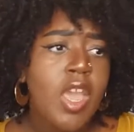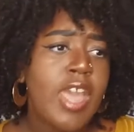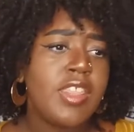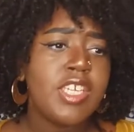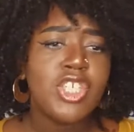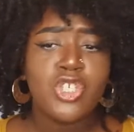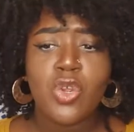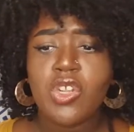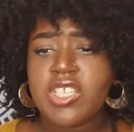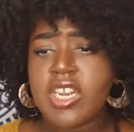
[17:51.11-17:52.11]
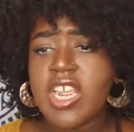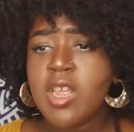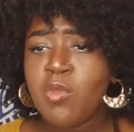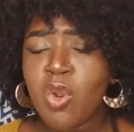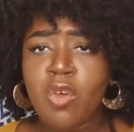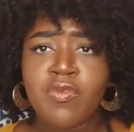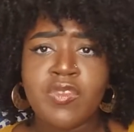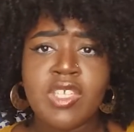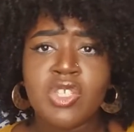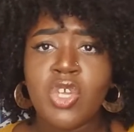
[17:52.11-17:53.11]
And then she showed us an email of
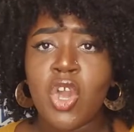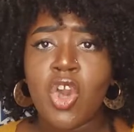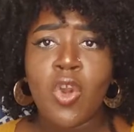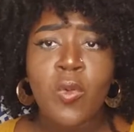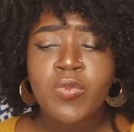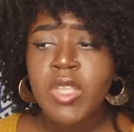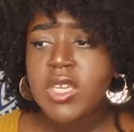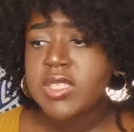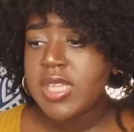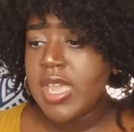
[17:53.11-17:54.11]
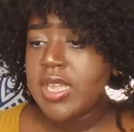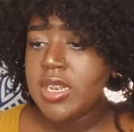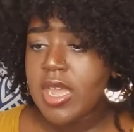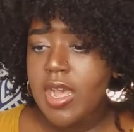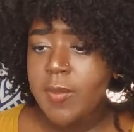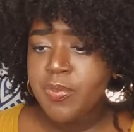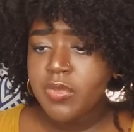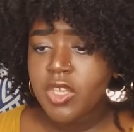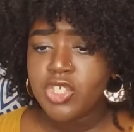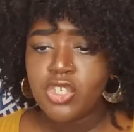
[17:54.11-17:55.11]
this girl saying that
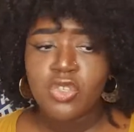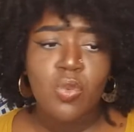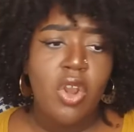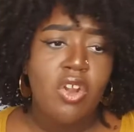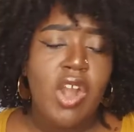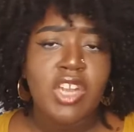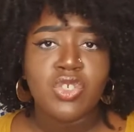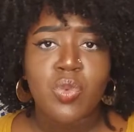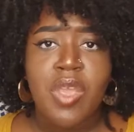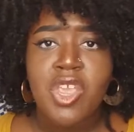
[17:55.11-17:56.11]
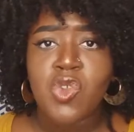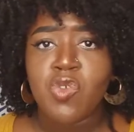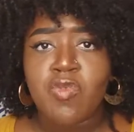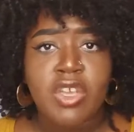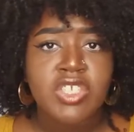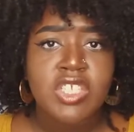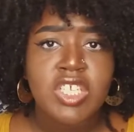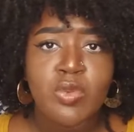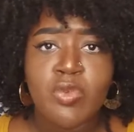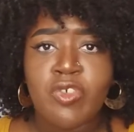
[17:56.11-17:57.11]
she doesn't want to graduate
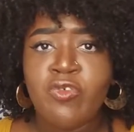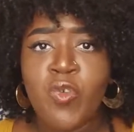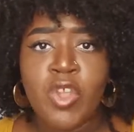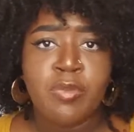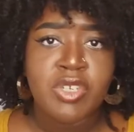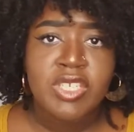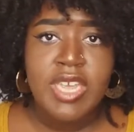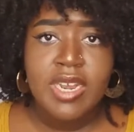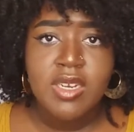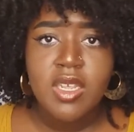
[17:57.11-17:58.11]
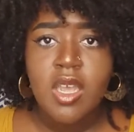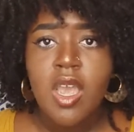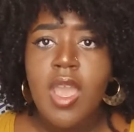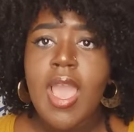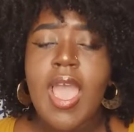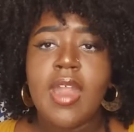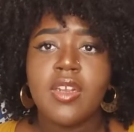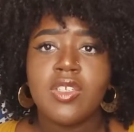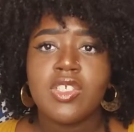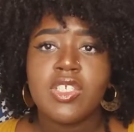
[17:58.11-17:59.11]
university with a 40%.
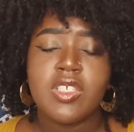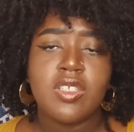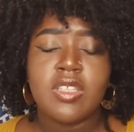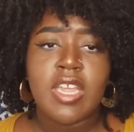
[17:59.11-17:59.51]
And she